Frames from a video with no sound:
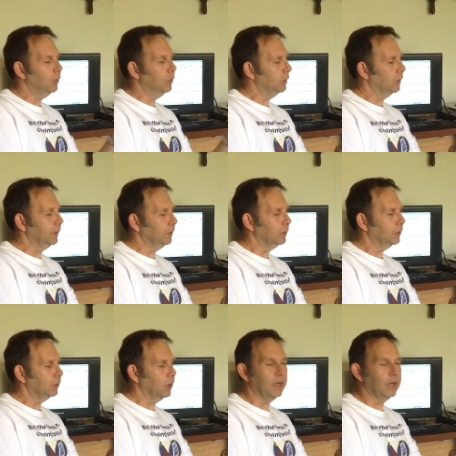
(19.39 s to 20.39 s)
I really
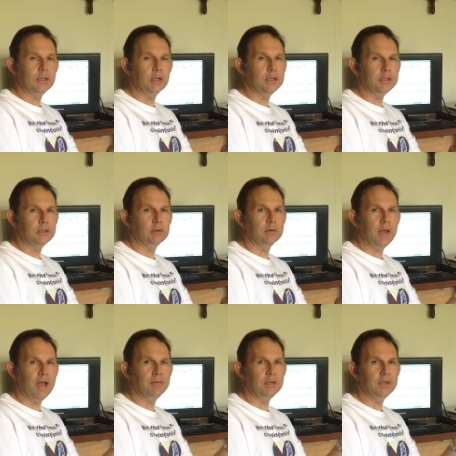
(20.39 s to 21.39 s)
like the idea of
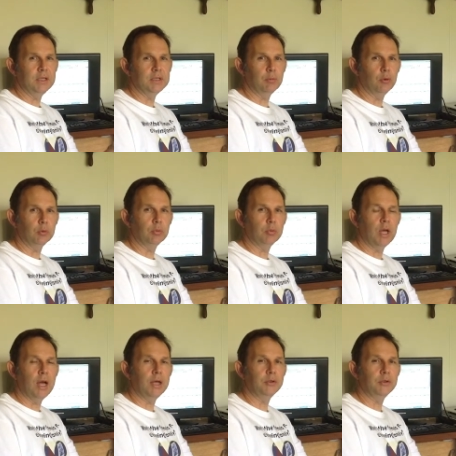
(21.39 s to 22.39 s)
having these
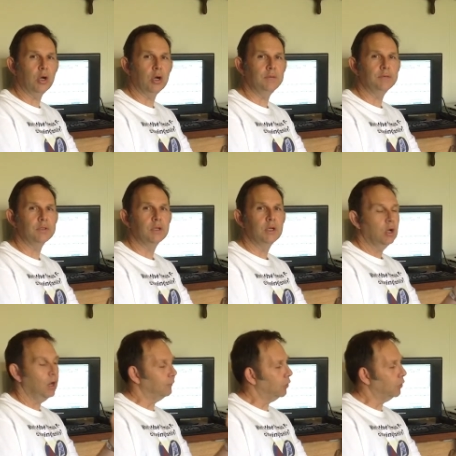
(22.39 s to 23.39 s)
portable hard drives.
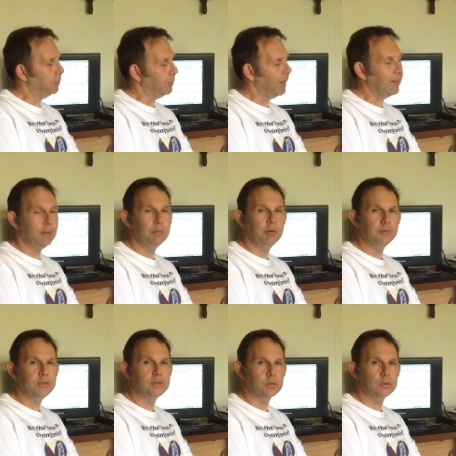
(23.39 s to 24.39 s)
I've got a backup
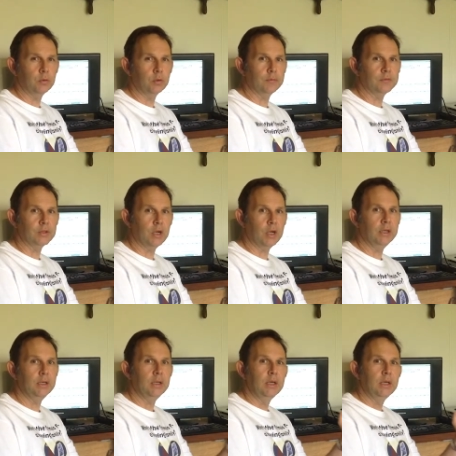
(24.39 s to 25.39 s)
of this stored
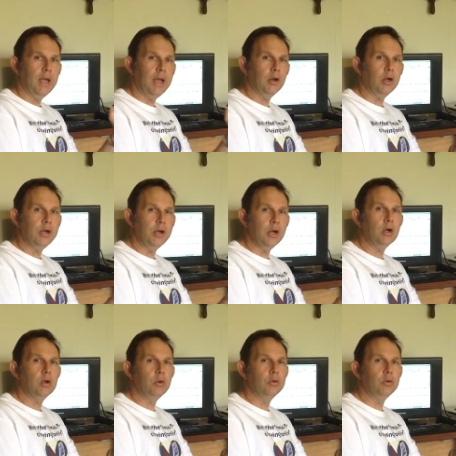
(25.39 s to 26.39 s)
offsite, and I
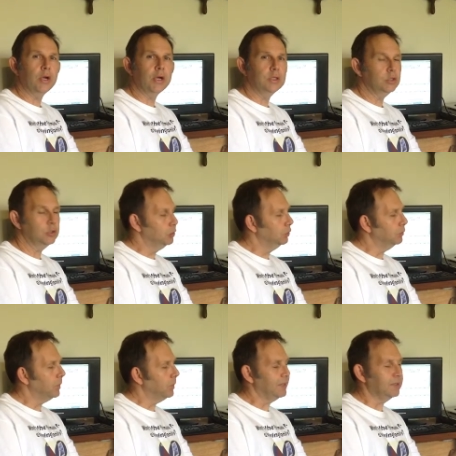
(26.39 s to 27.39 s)
know that I can
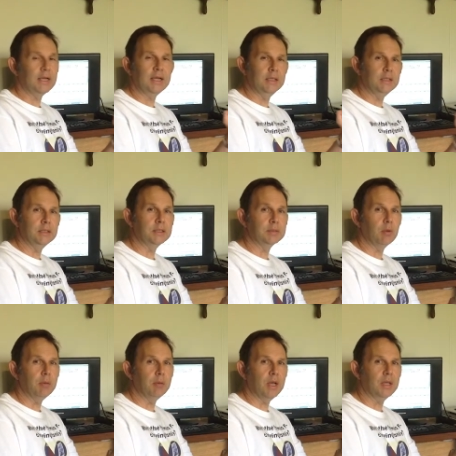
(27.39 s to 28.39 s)
maintain this
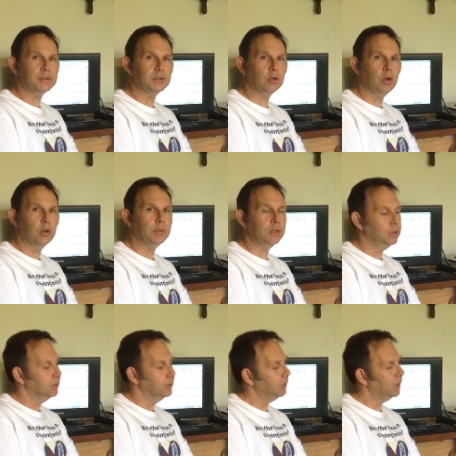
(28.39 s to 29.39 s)
as my master copy
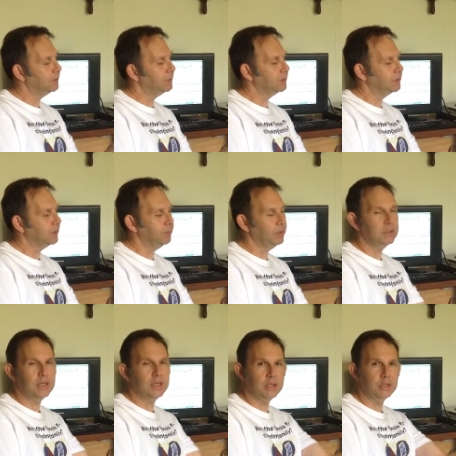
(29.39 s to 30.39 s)
plus it's
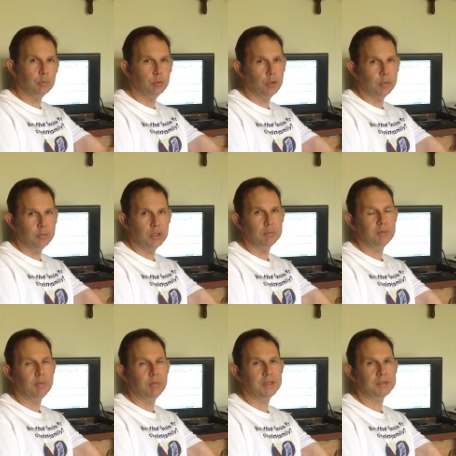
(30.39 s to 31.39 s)
something tangible that I'm going
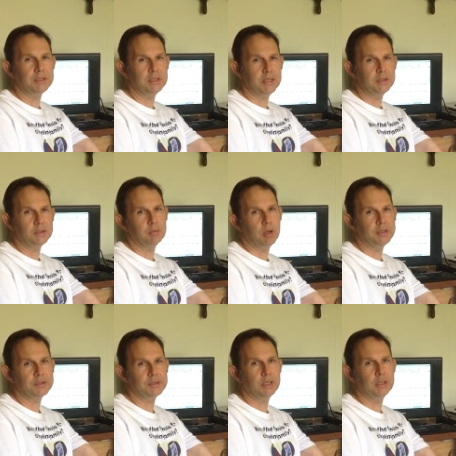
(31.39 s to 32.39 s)
to be passing down to
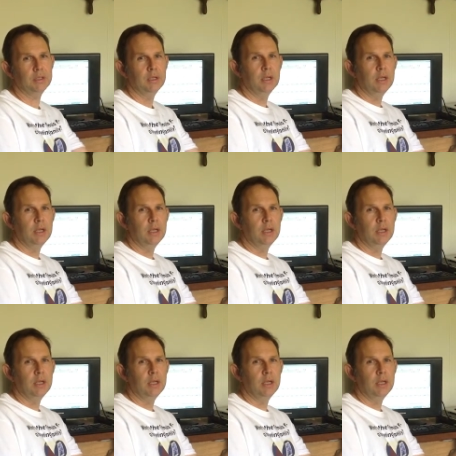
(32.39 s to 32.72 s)
my son,